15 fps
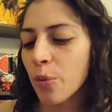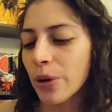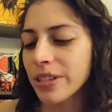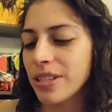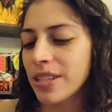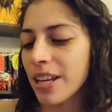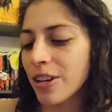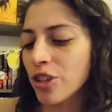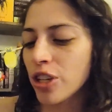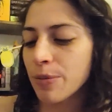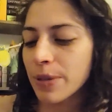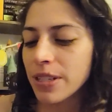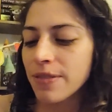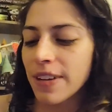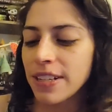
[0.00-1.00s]
Once there,
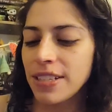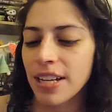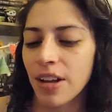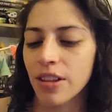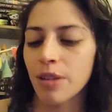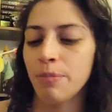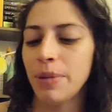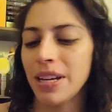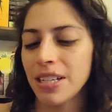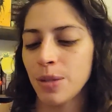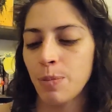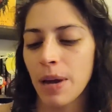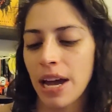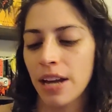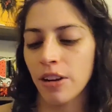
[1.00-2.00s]
she must face down the
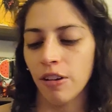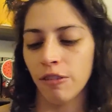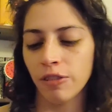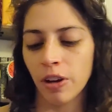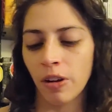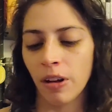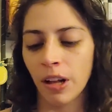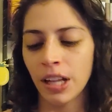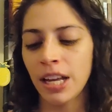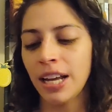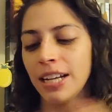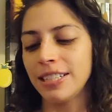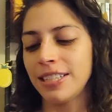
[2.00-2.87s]
biggest bad of all